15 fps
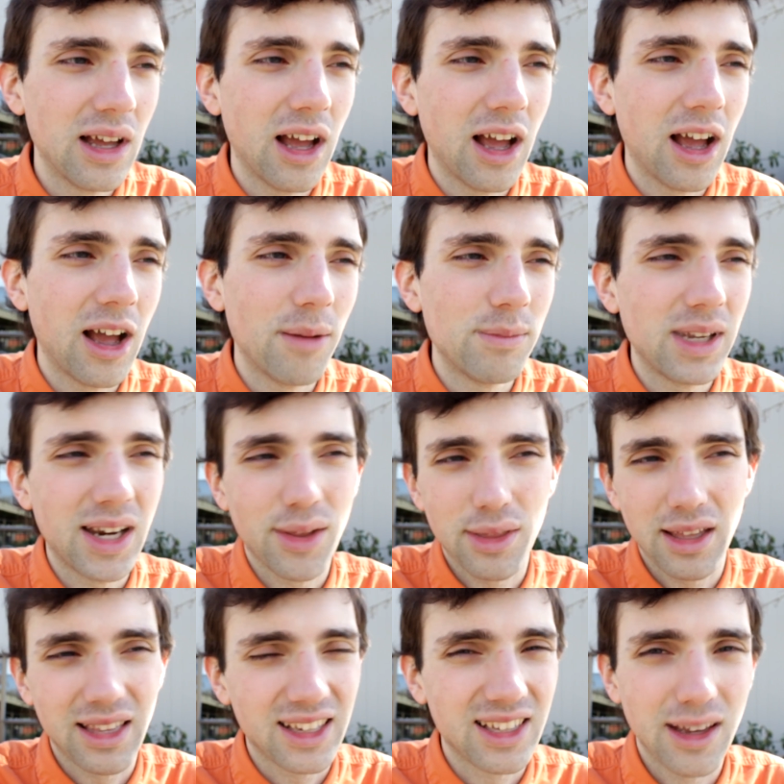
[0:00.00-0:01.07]
And I was
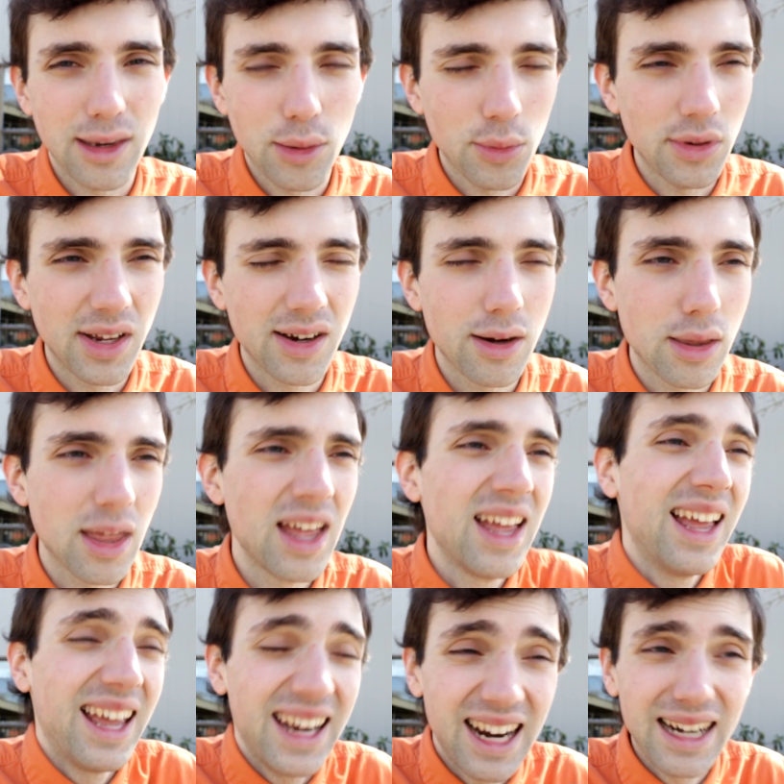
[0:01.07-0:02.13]
getting like tons of world records.
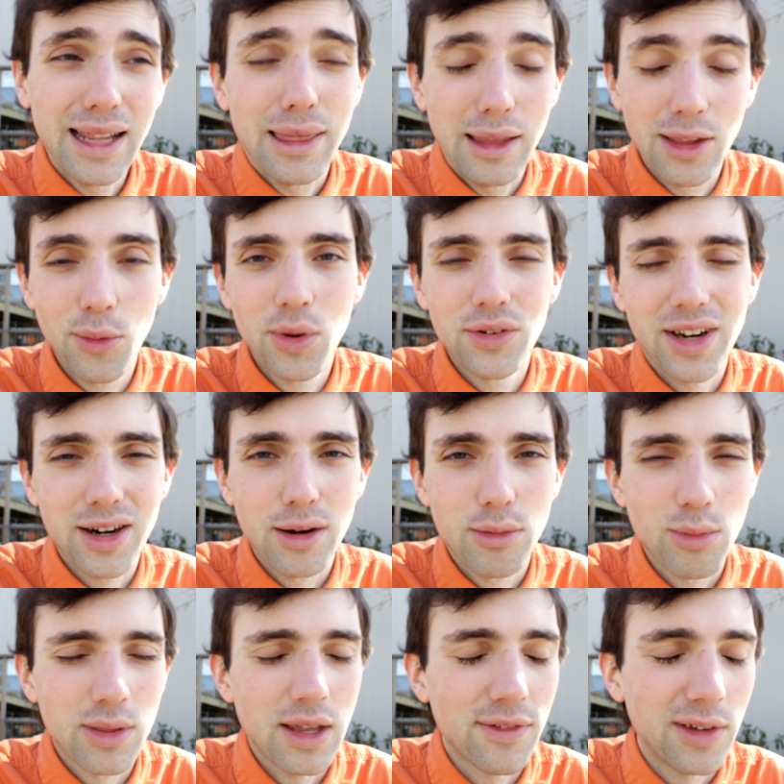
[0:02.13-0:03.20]
And honestly, the world records
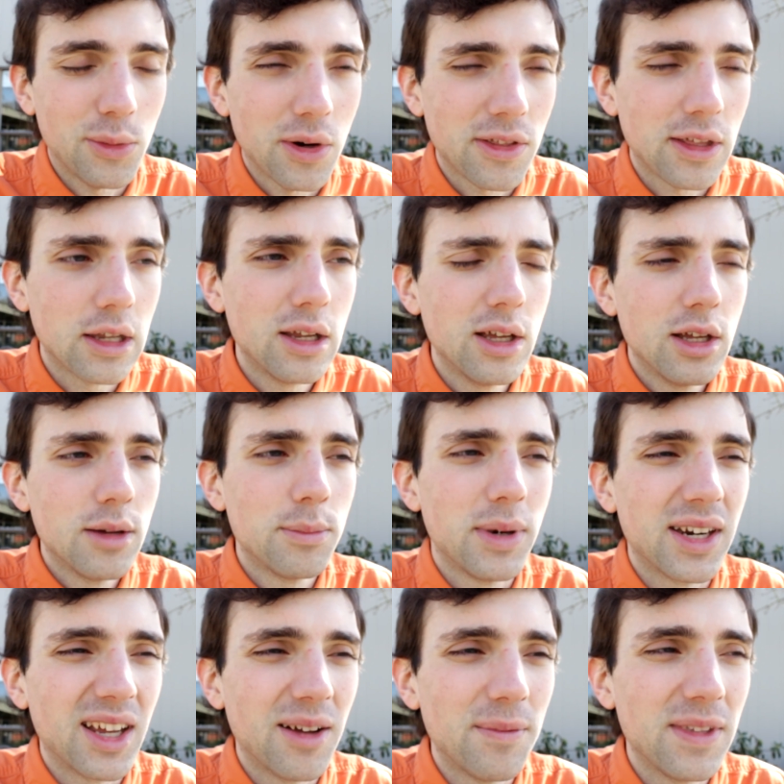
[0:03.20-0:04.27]
was definitely worth it.
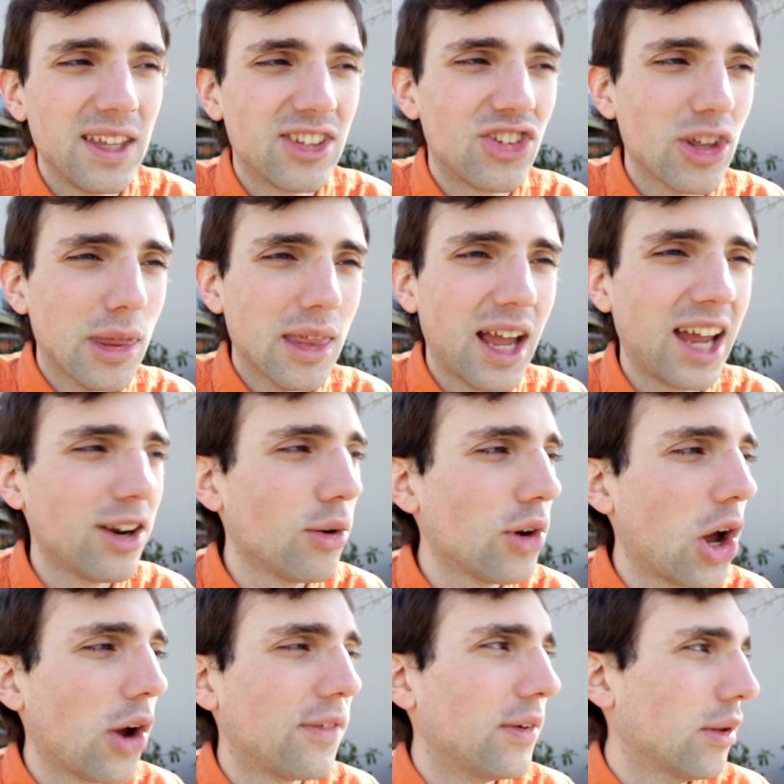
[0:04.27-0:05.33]
But it just, I don't
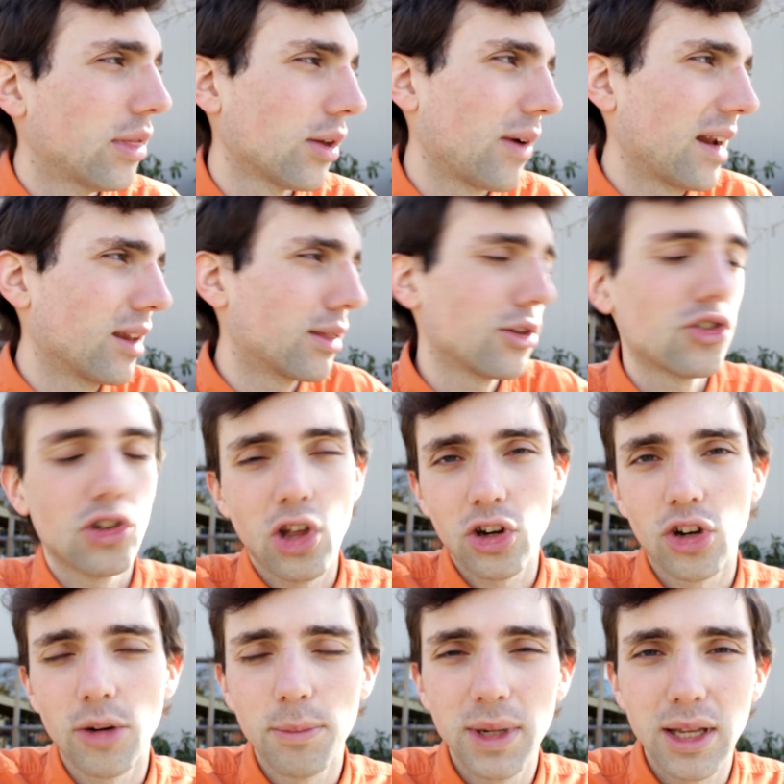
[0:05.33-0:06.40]
know if it was the right decision long
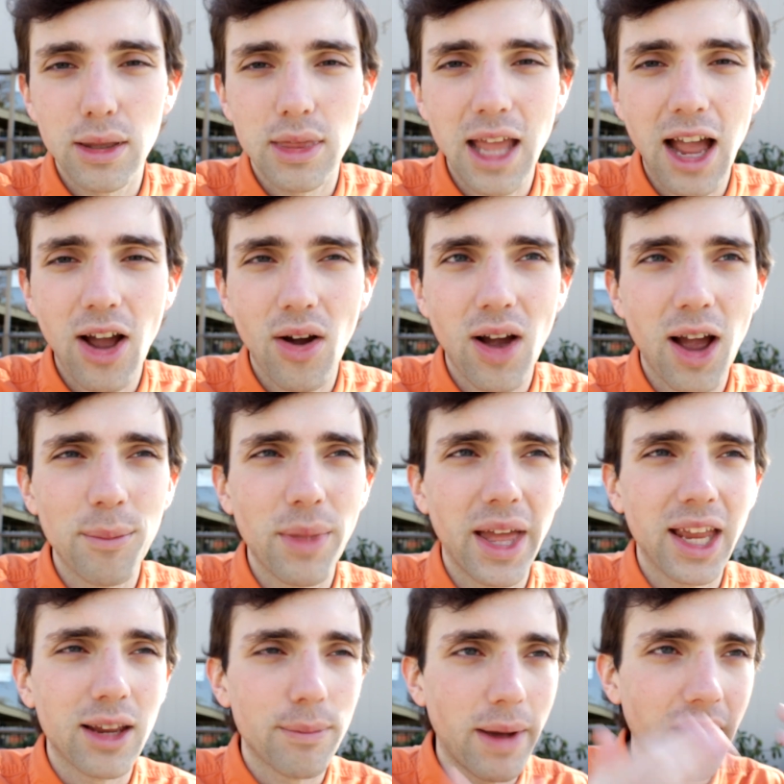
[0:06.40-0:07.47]
term, because now I'm
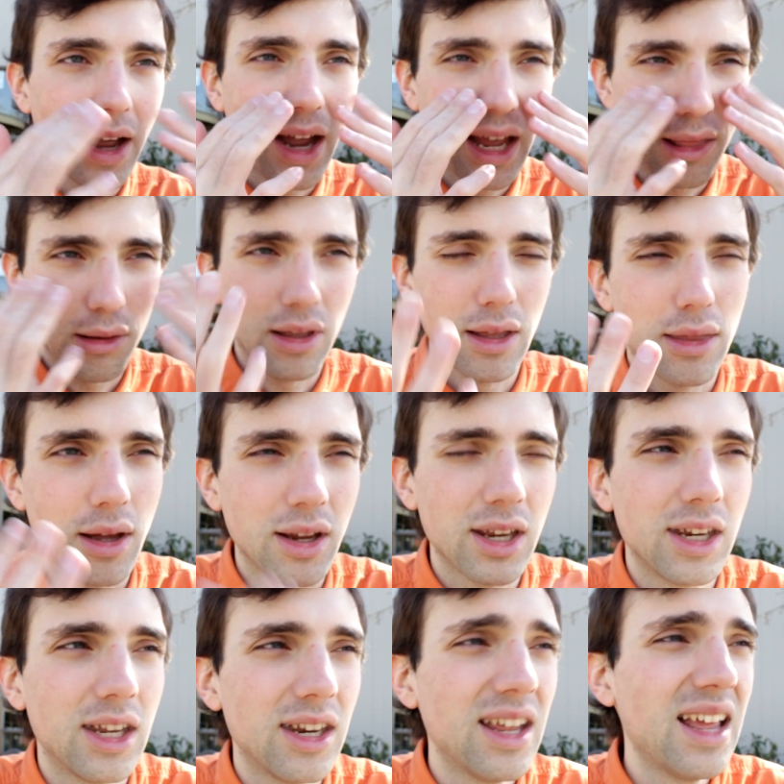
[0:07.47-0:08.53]
like, my eyes are like
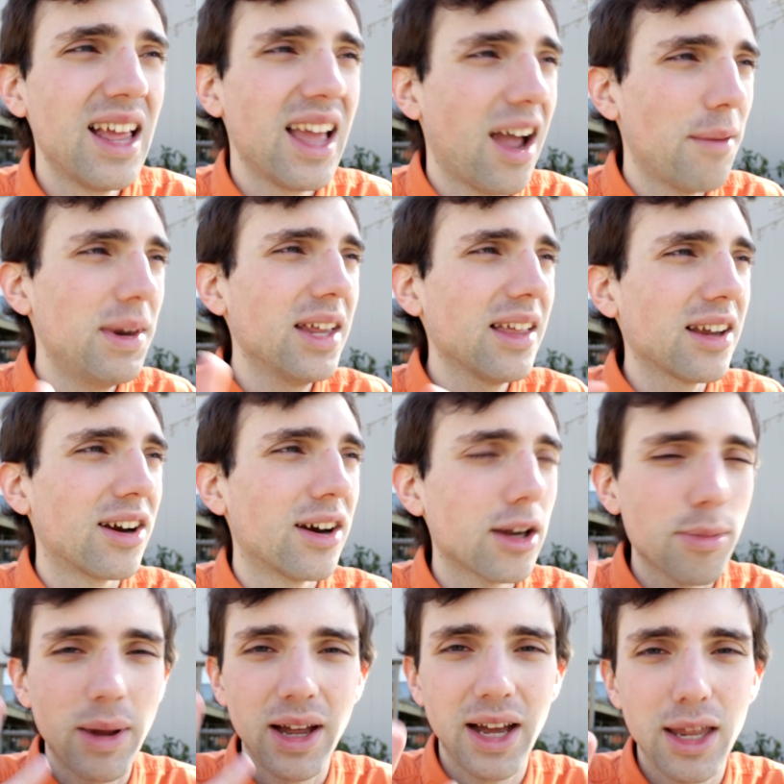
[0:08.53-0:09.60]
sunken in. I mean, it like
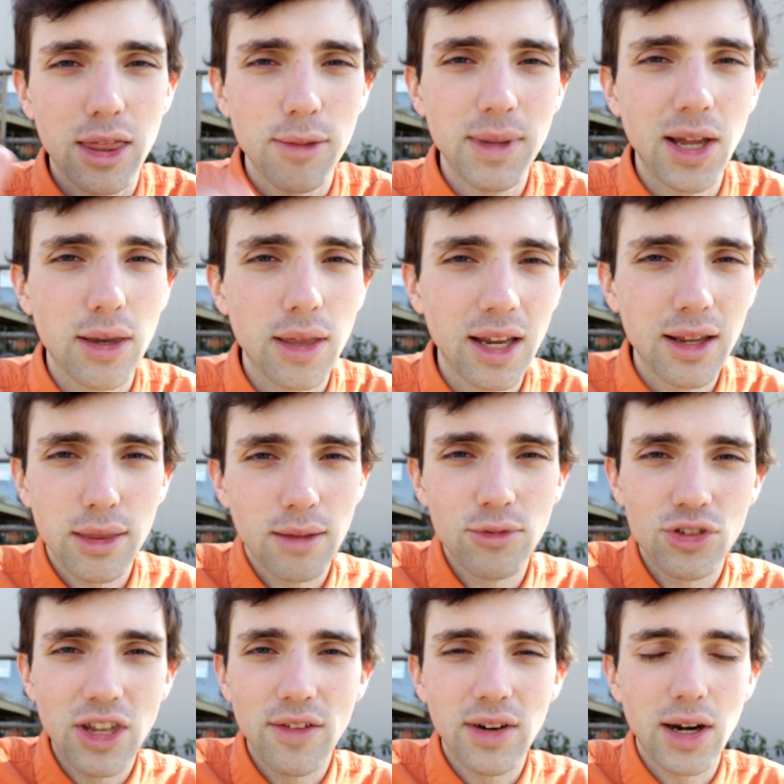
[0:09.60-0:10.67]
hurts my eyes to be outside because I'm
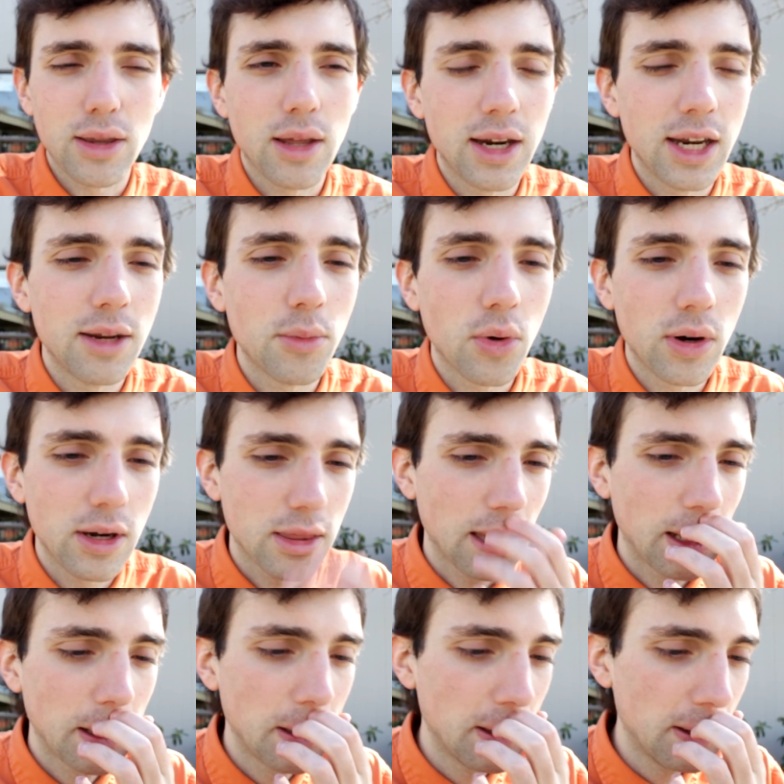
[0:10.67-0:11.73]
just never outside anymore. And it's
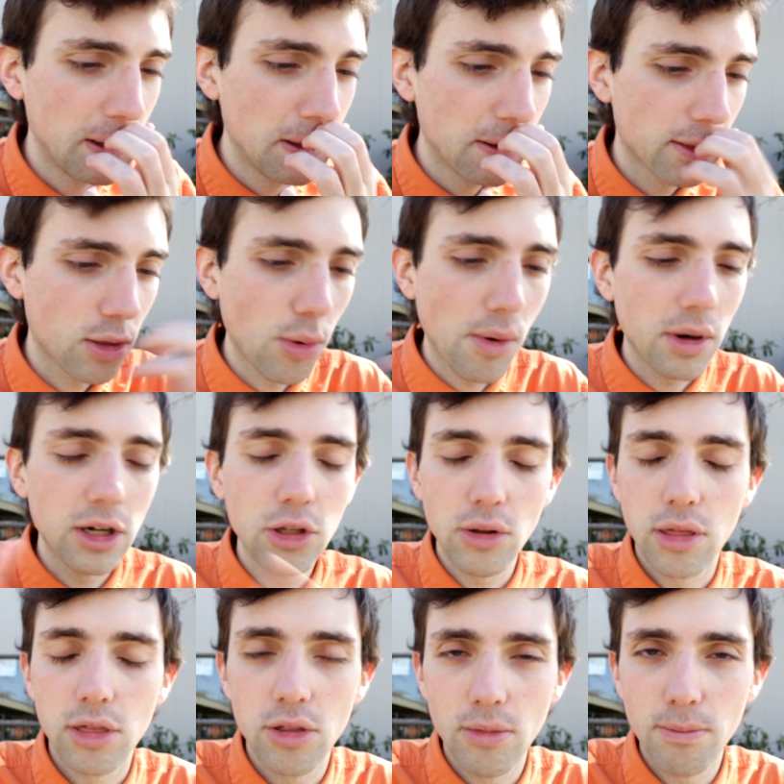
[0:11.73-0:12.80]
like, so what we're gonna do
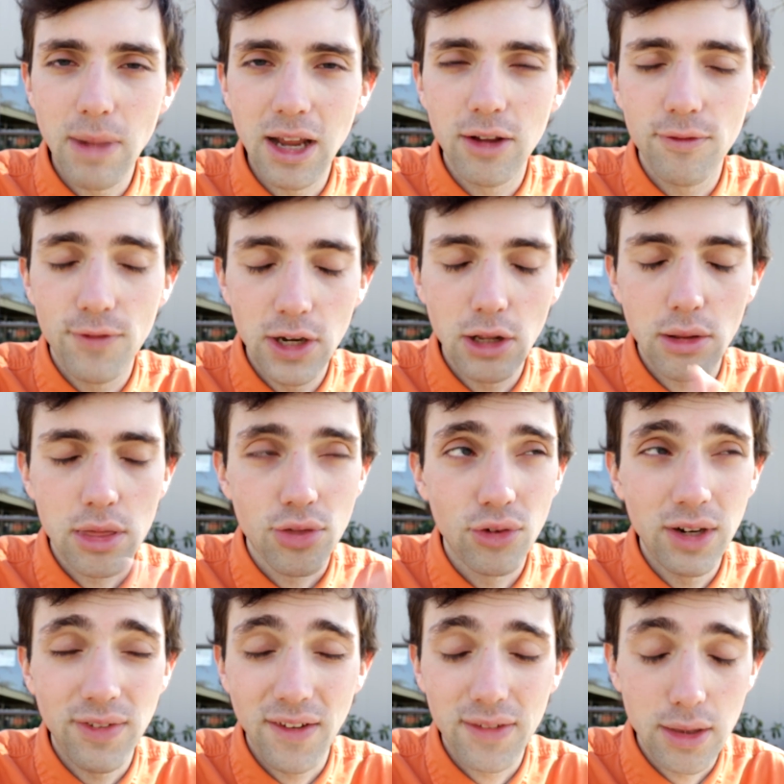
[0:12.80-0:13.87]
is make videos
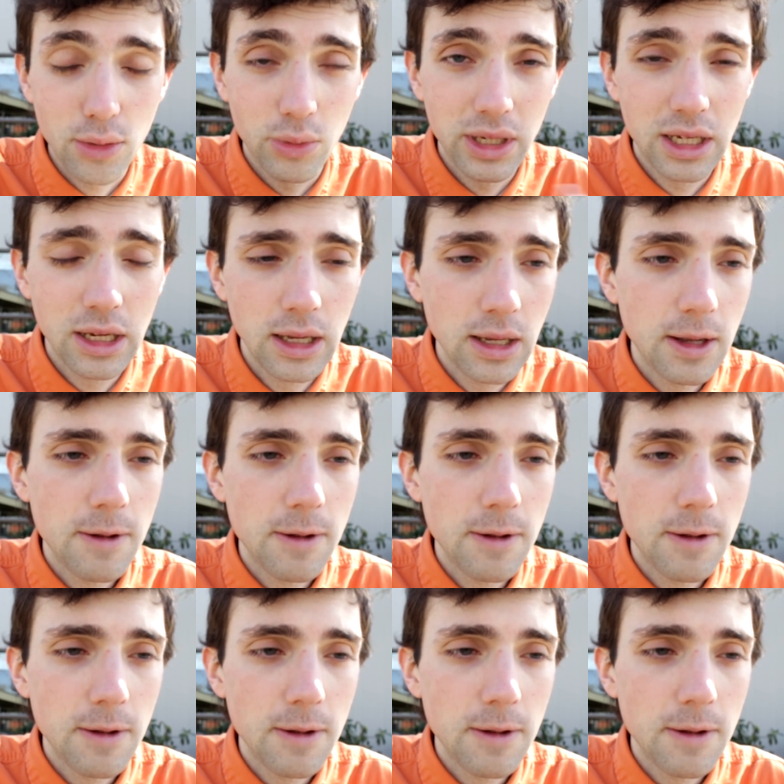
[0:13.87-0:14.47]
3 to 5 days a week.